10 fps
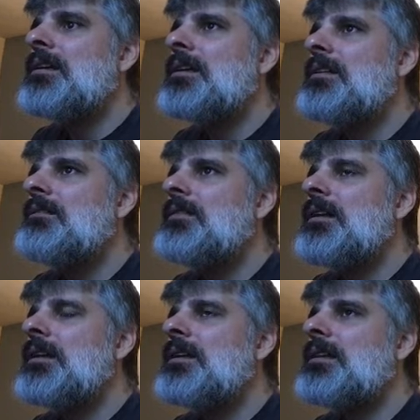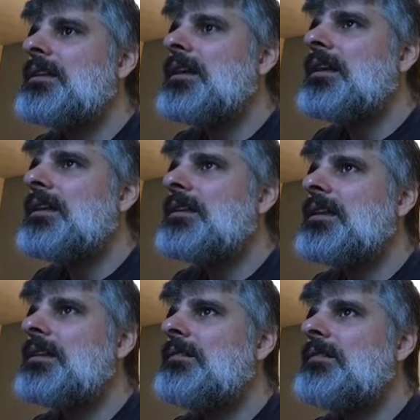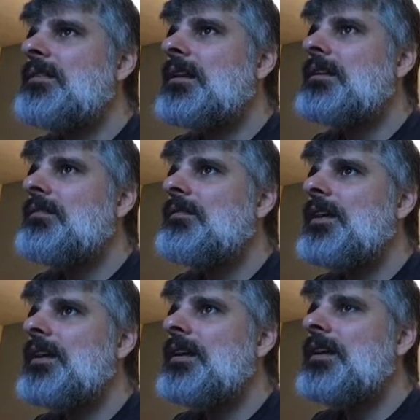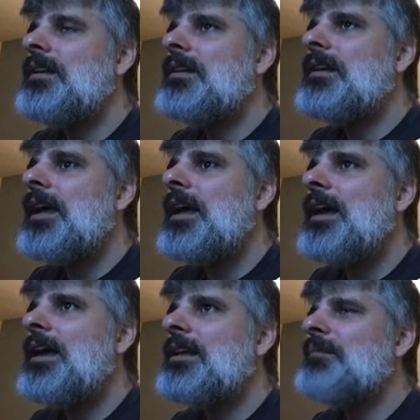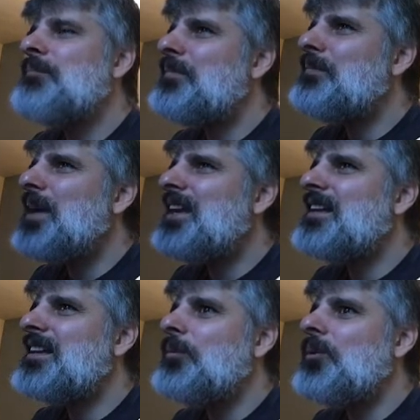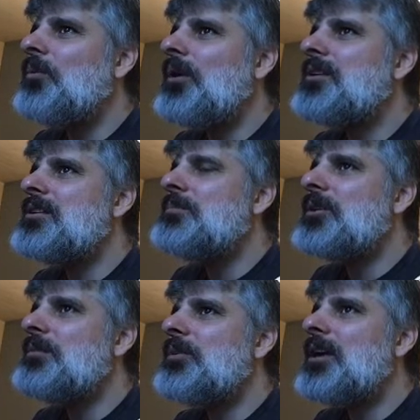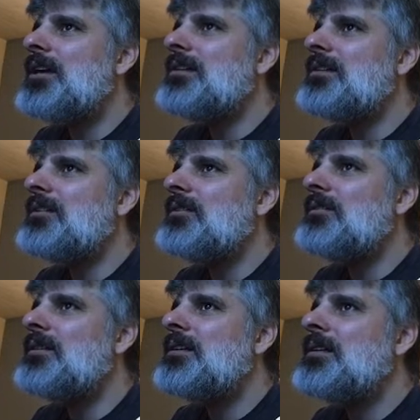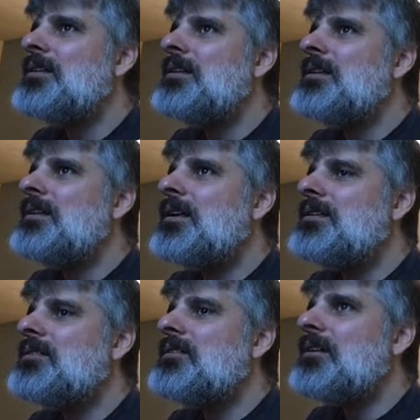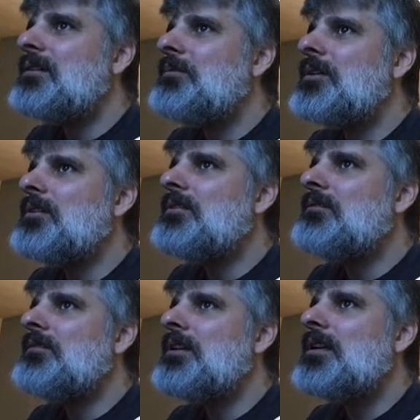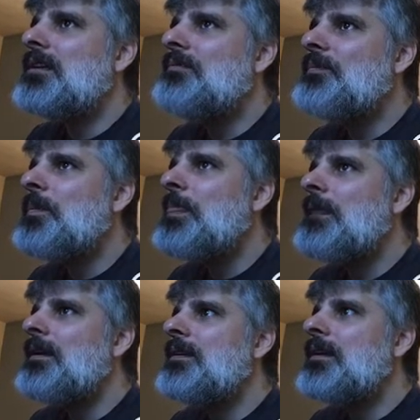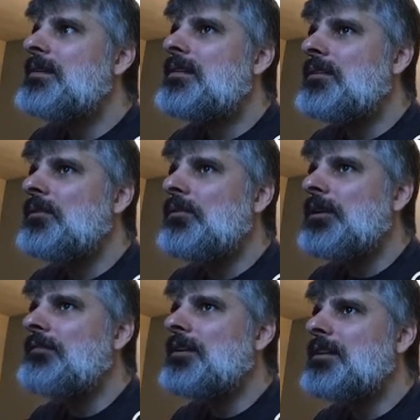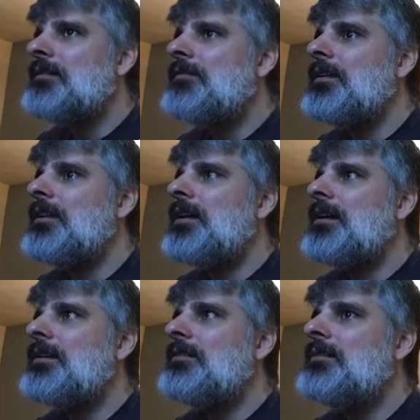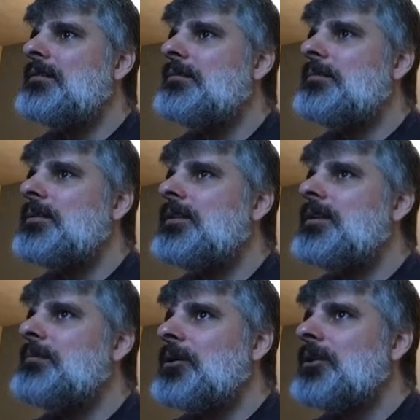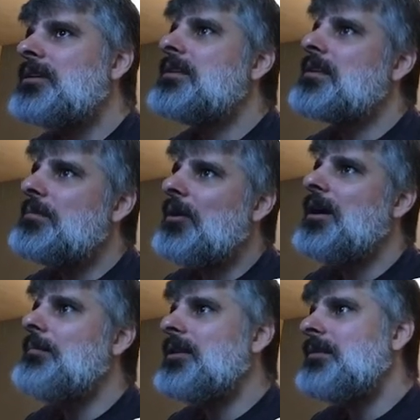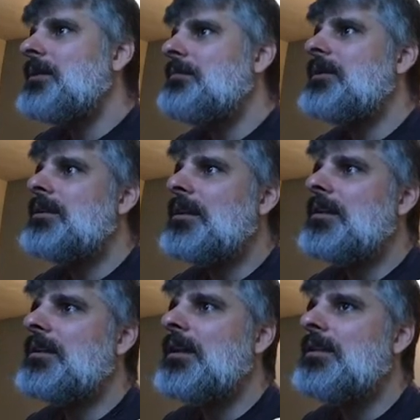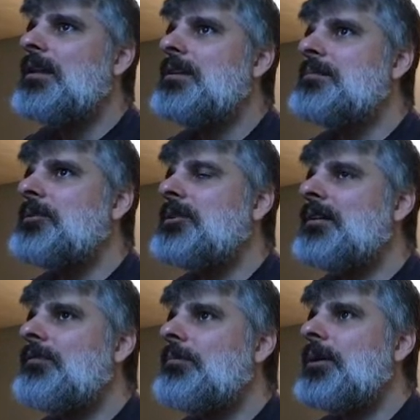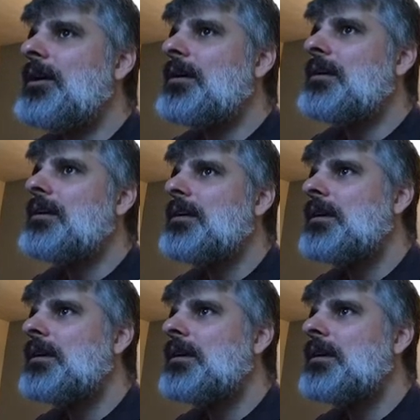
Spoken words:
Okay, I do like this. I could vacate that. I'm paying the double 1s pretty bad though. Gets a shot on 1-3. So I'm just gonna hold everything for now. Build a 6 prime and then maybe and then split off the back